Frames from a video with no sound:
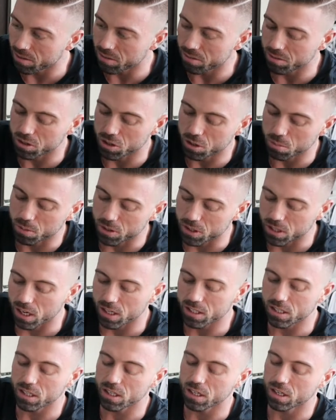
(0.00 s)
We should be
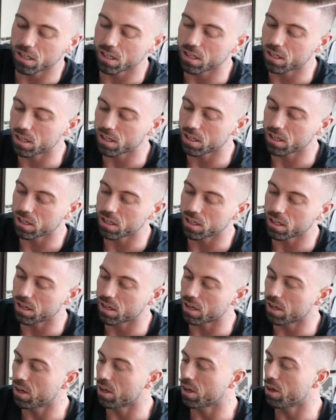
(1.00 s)
charging.
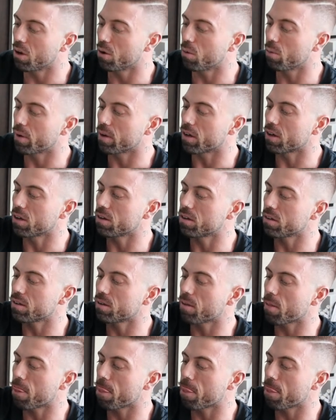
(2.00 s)
We're good.